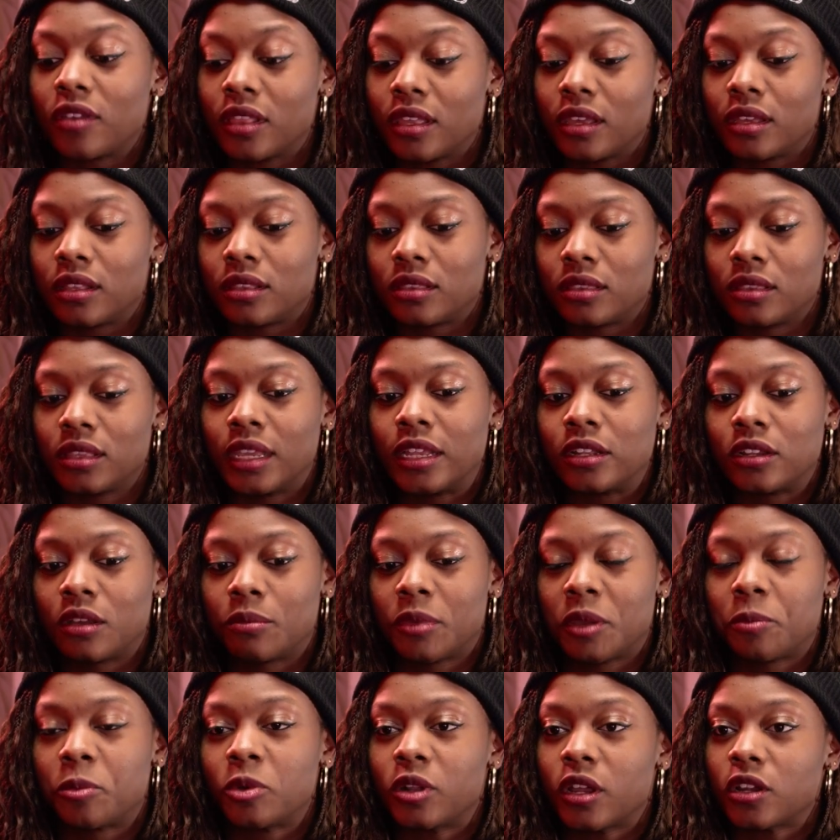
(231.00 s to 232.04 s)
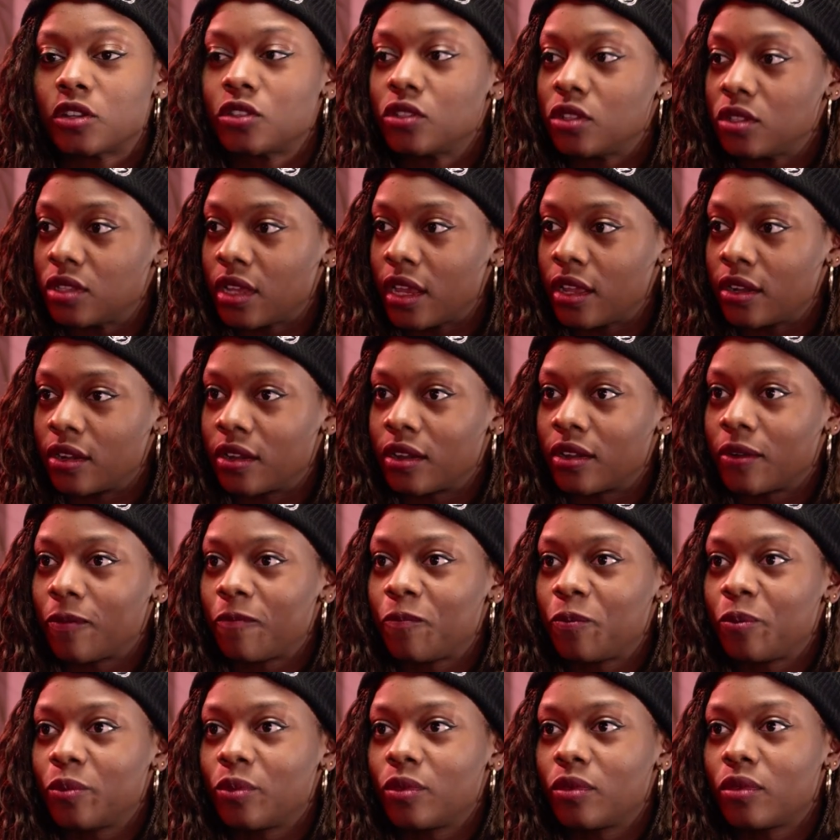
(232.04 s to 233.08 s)
really leaned on my production designer
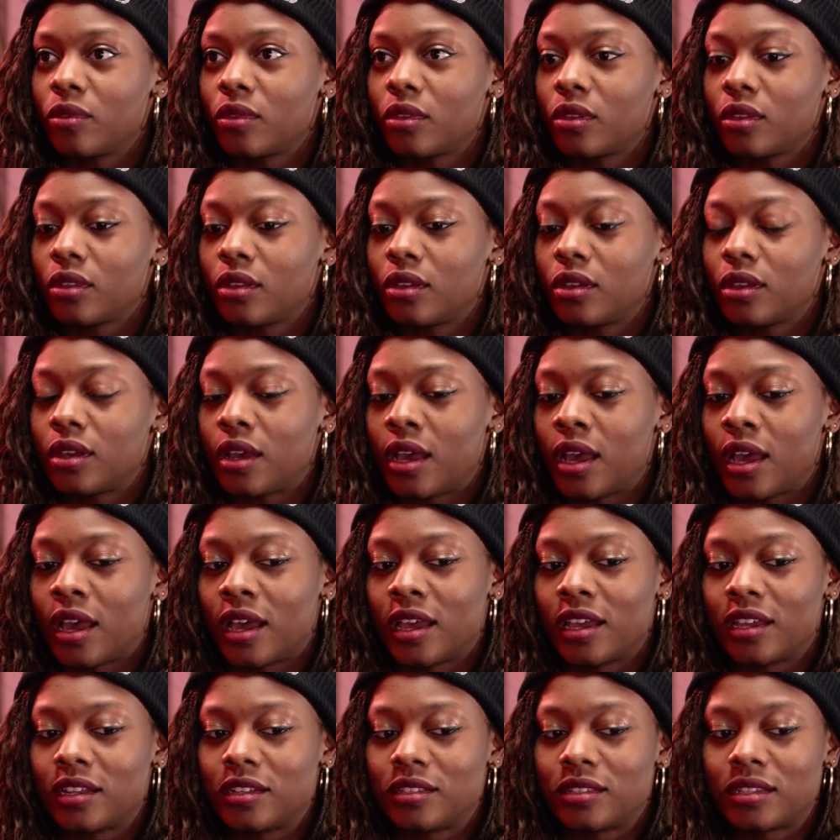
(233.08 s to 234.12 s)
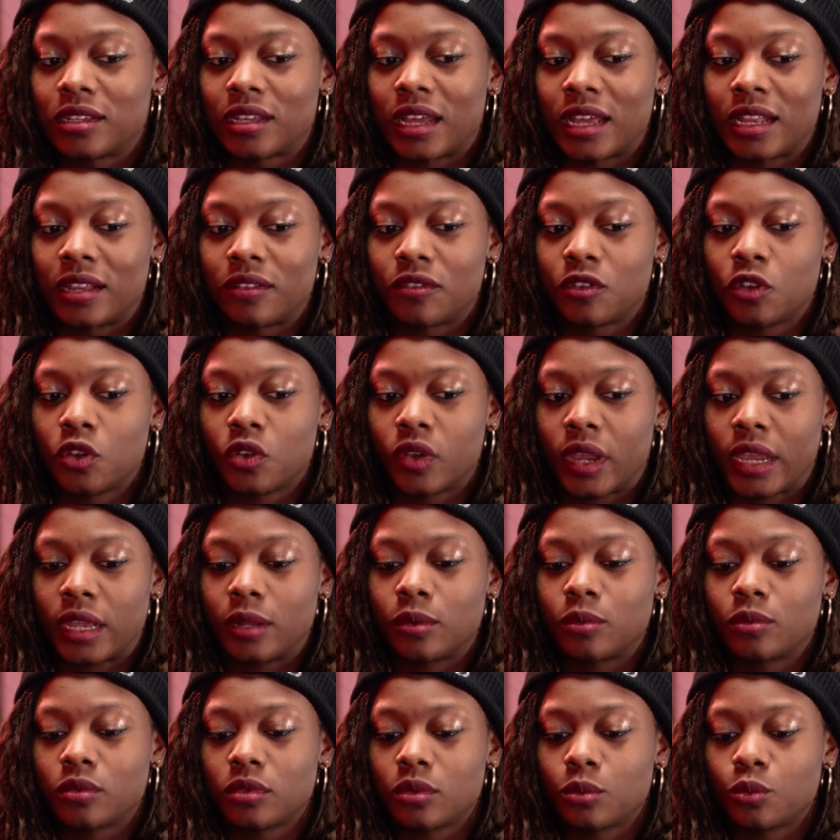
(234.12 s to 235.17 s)
uh, to kind of
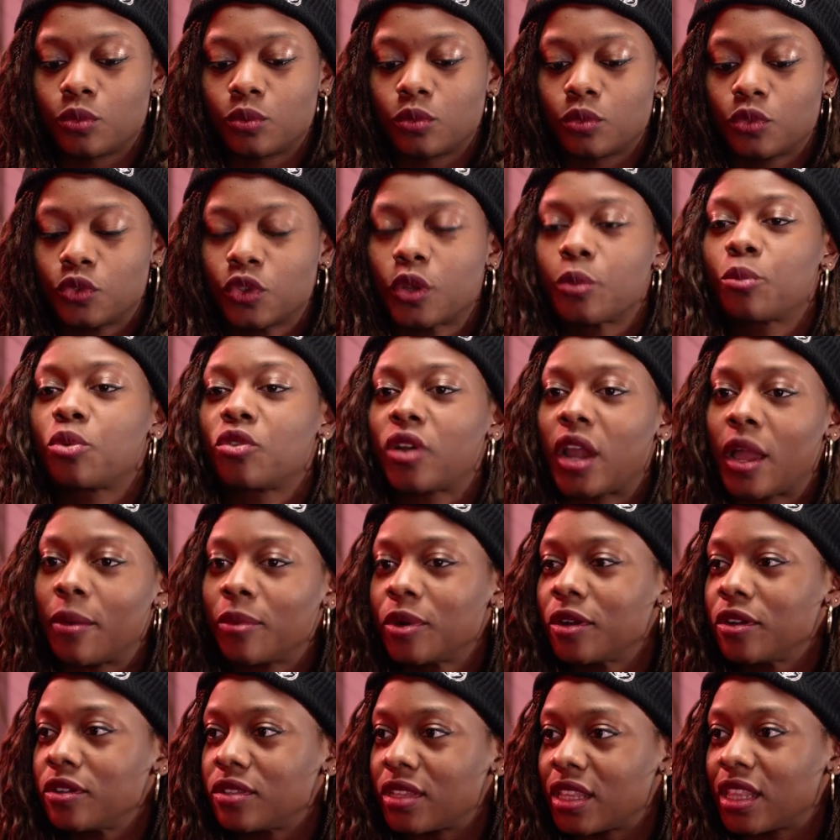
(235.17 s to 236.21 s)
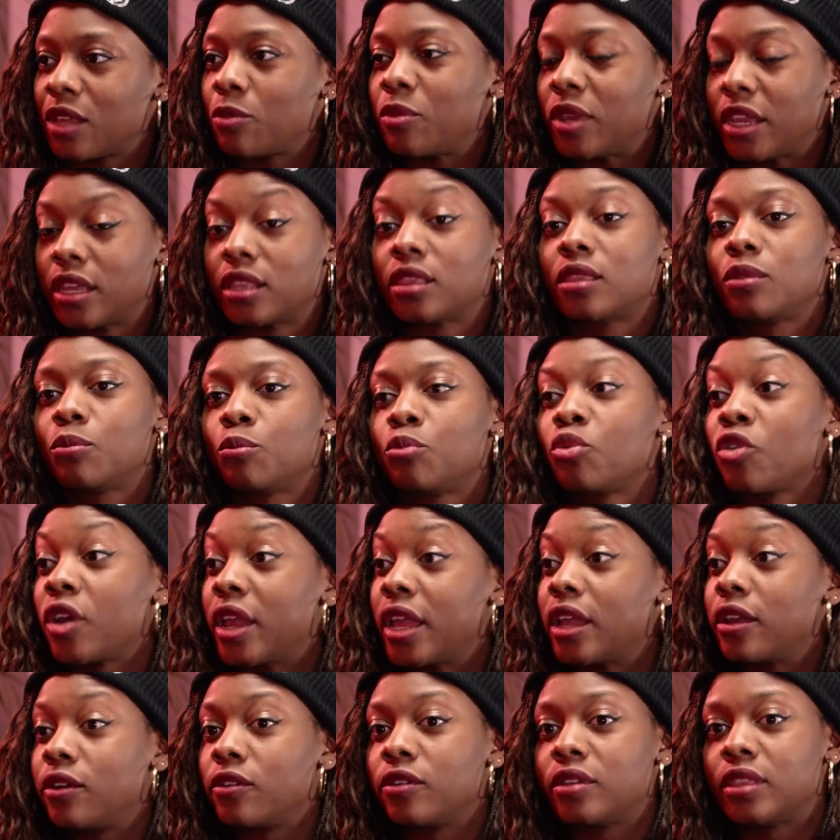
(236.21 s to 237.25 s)
create certain parameters that then we could
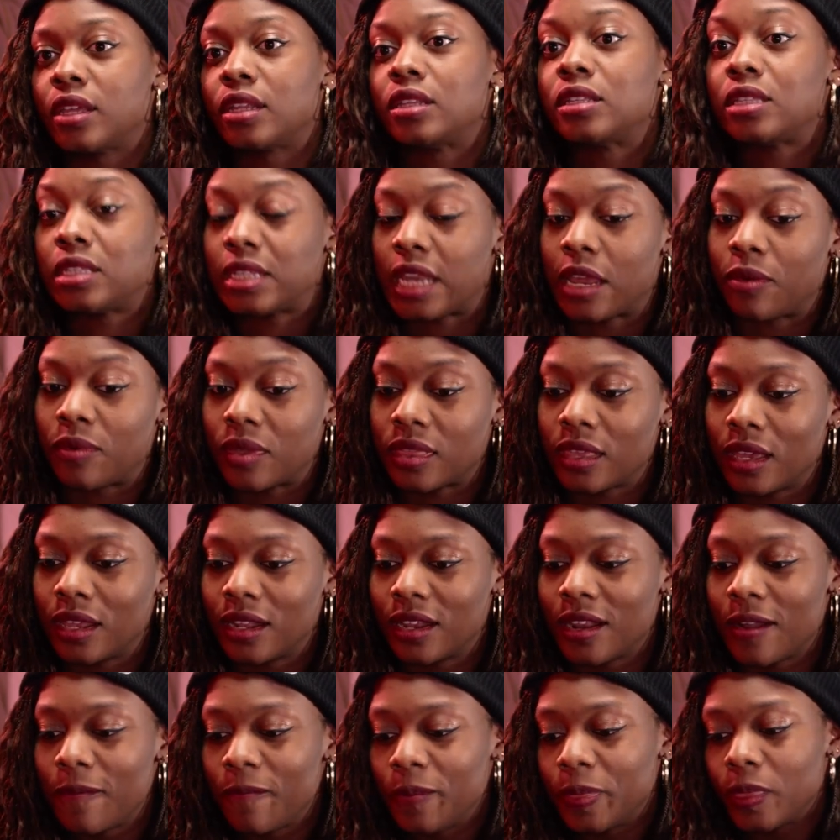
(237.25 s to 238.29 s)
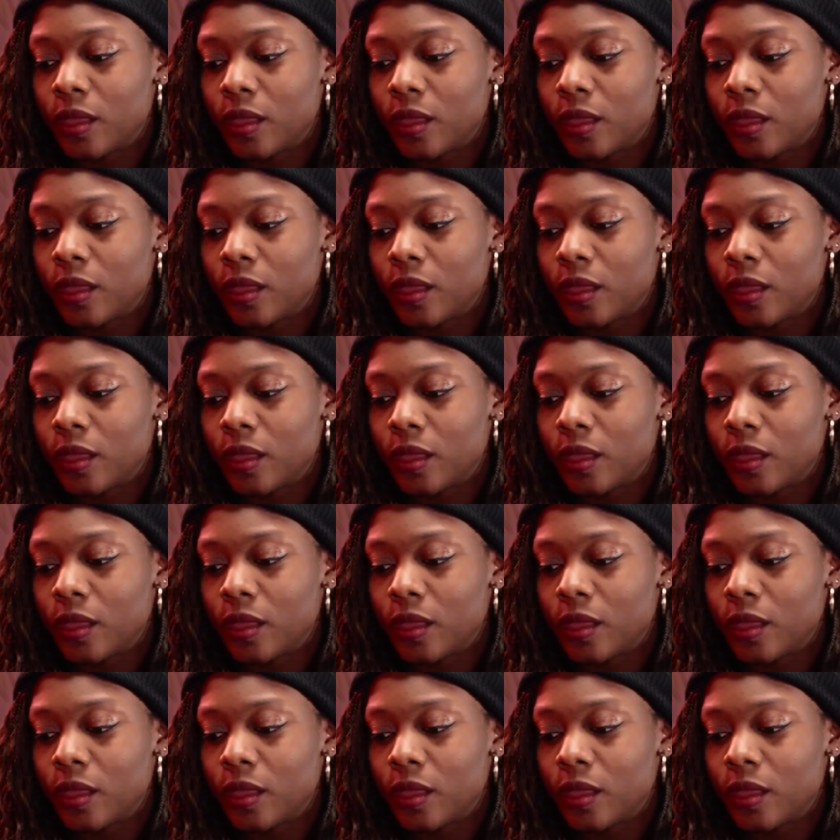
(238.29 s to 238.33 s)
break or then stay within.